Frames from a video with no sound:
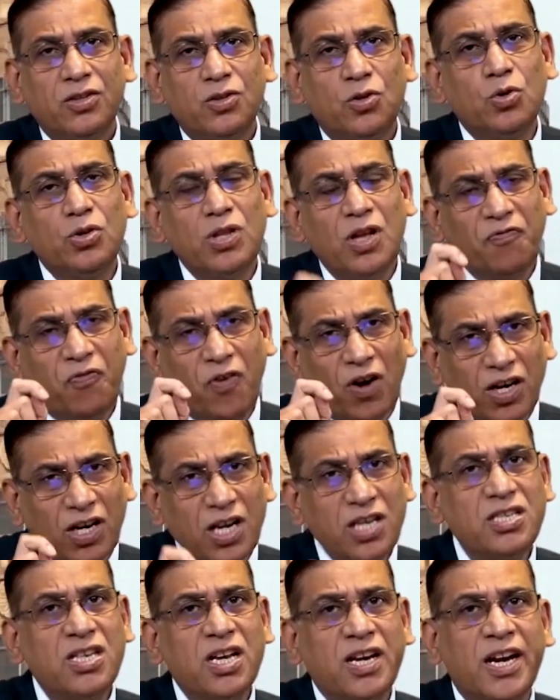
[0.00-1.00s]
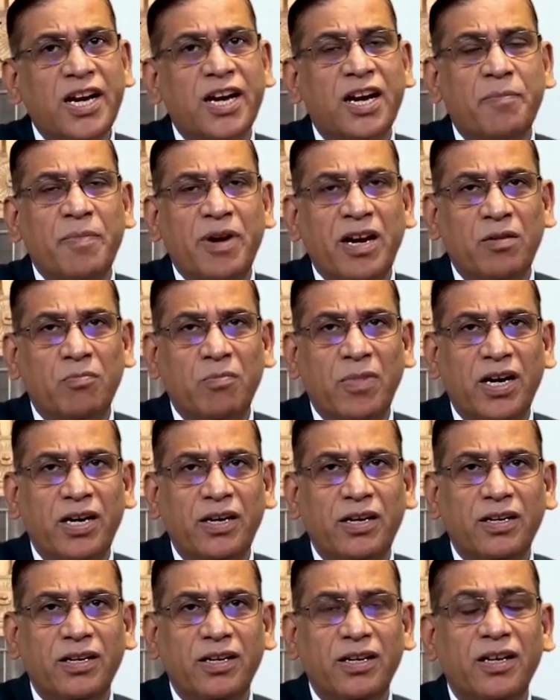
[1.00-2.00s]
through the 42nd
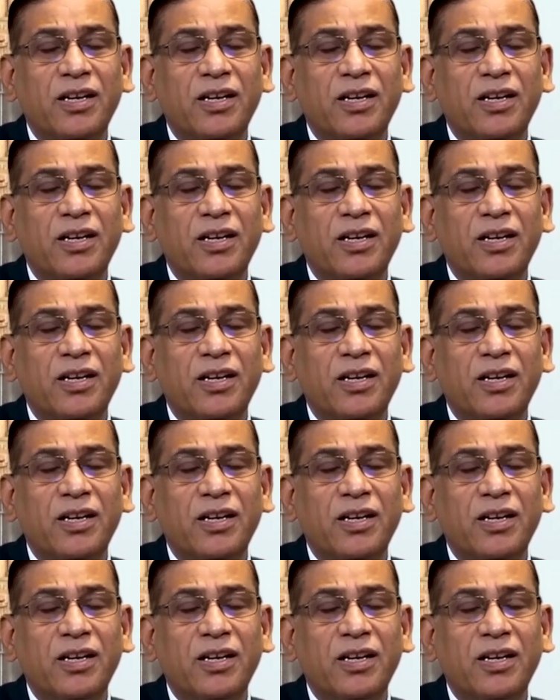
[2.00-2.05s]
Amendment,